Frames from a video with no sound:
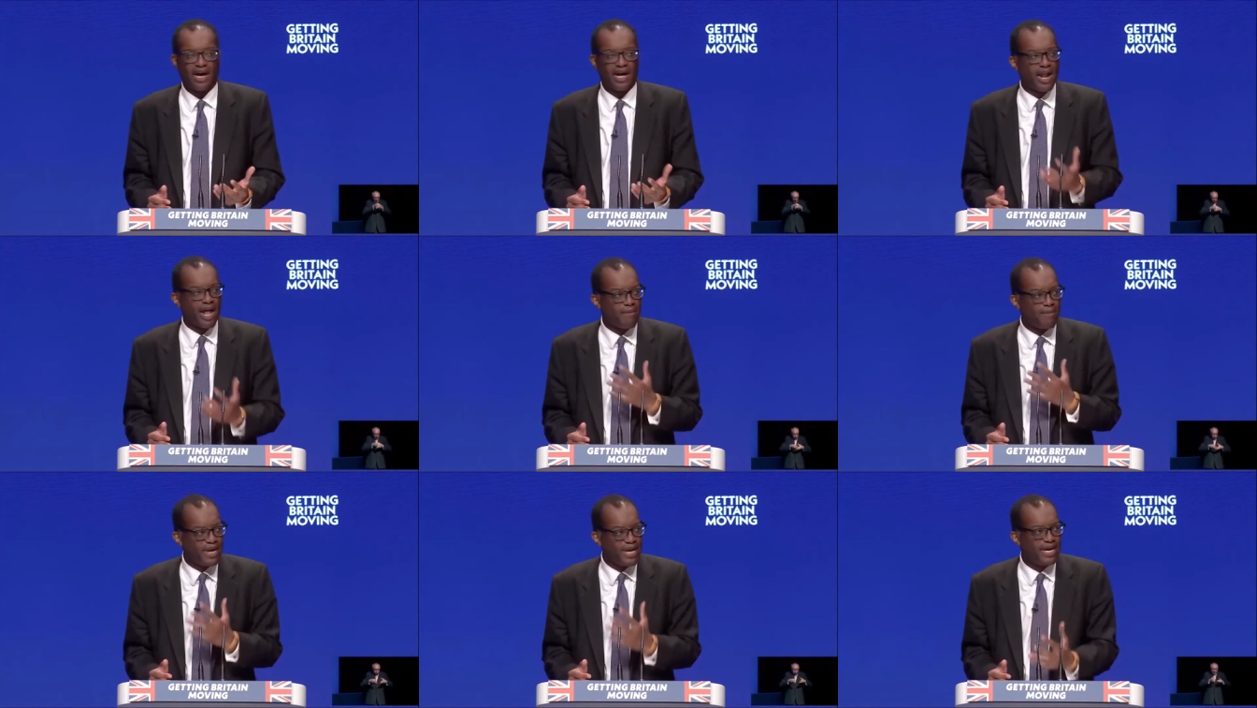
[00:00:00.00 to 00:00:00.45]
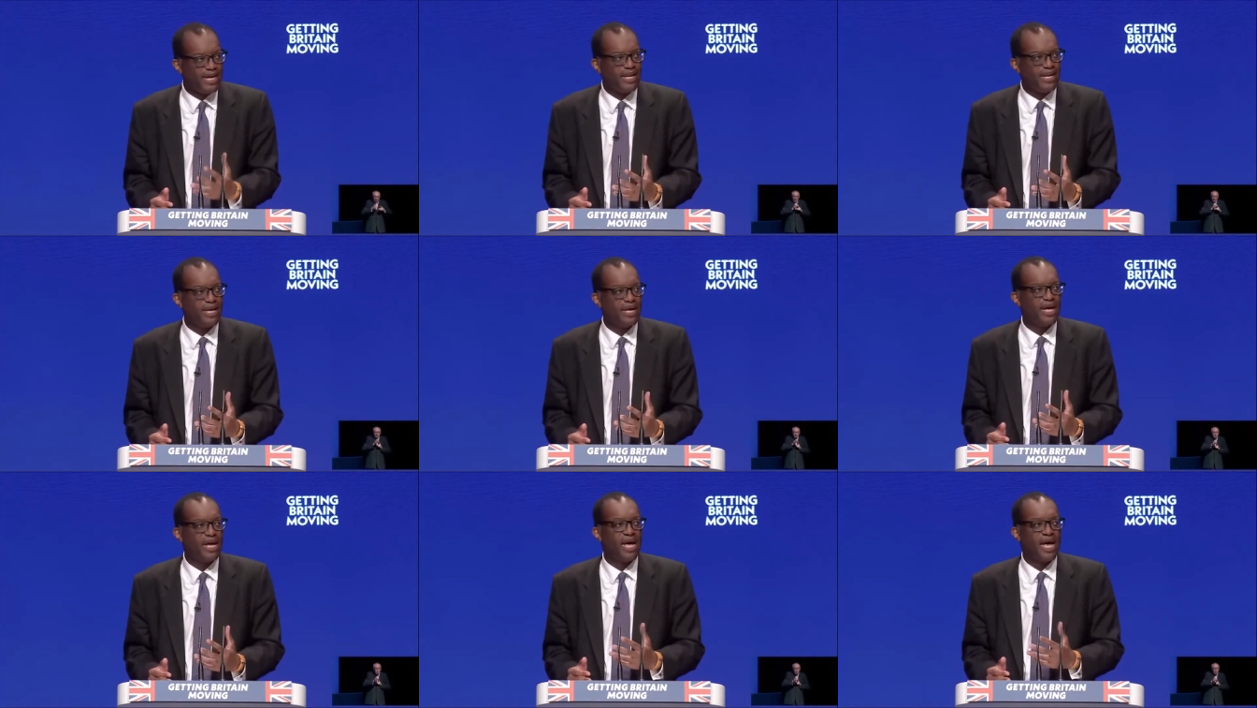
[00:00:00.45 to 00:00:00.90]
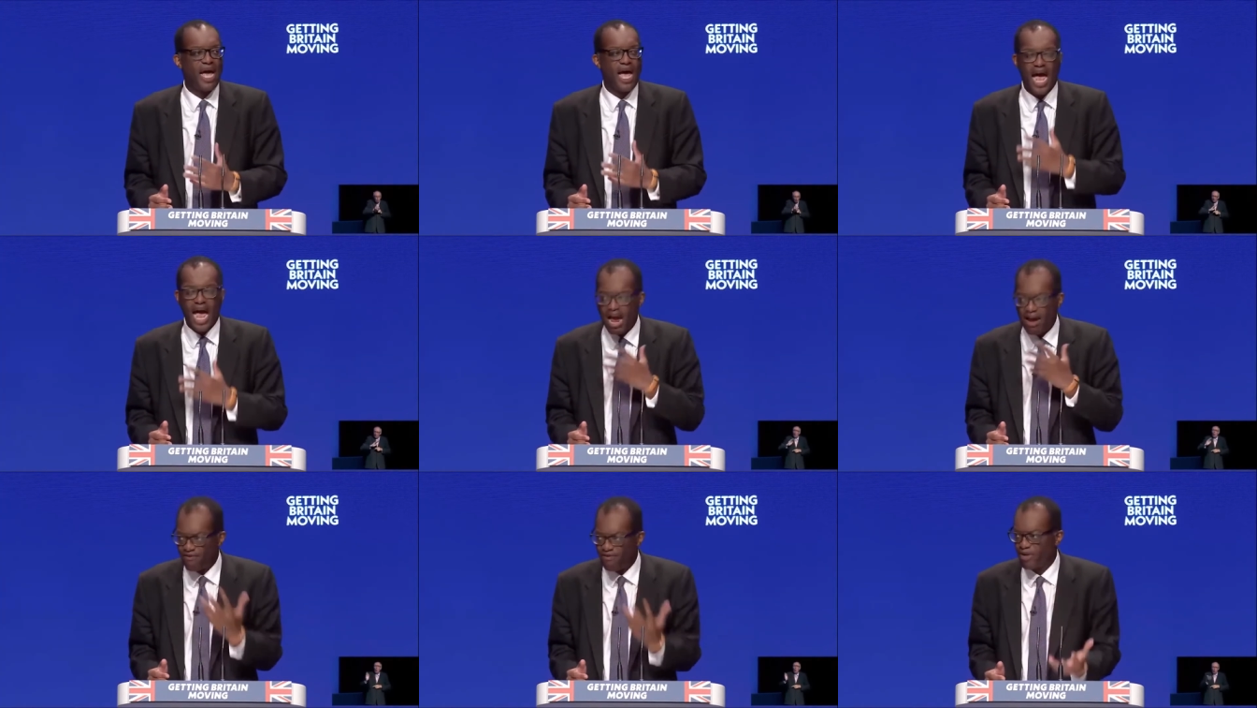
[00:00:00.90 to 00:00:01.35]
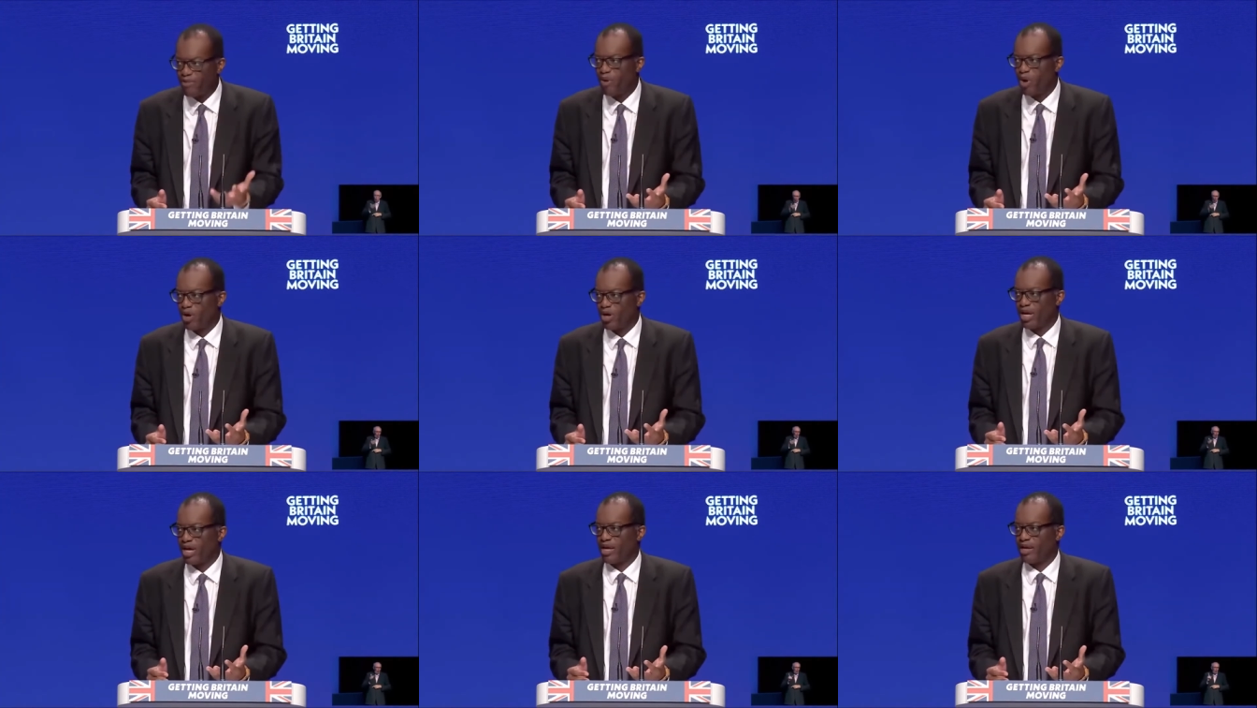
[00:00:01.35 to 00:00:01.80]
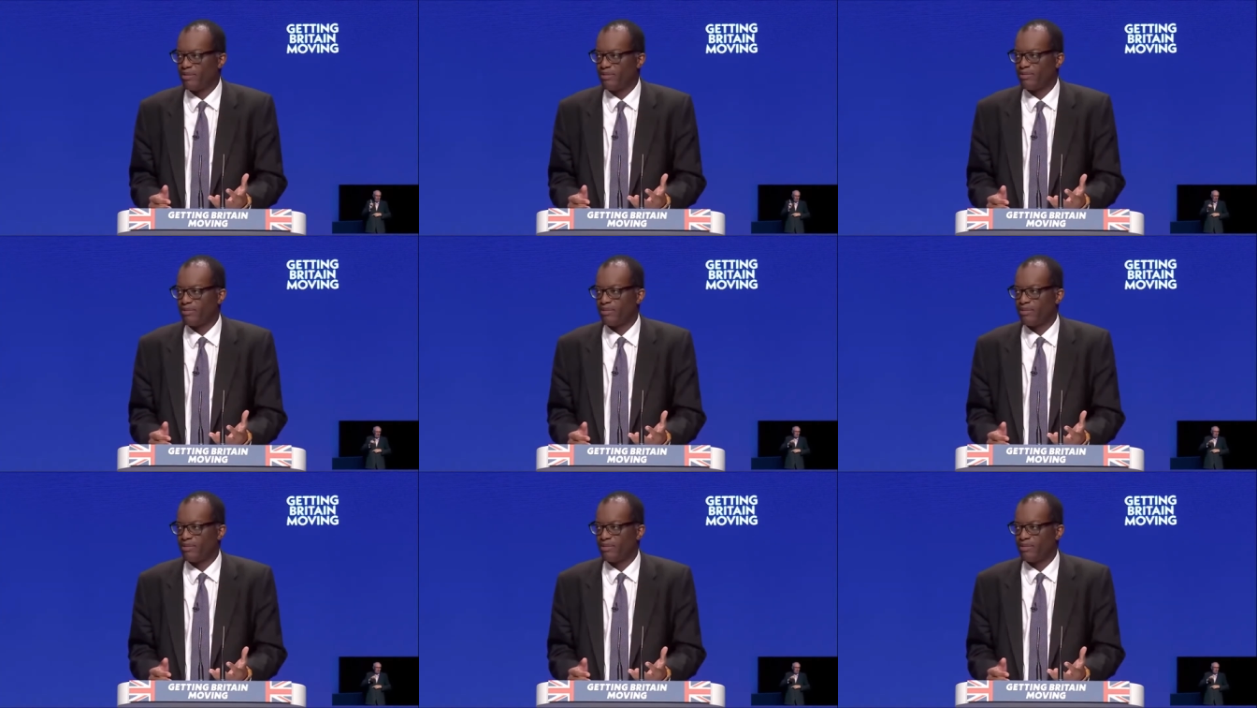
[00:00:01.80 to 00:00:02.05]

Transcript: and I mean everybody.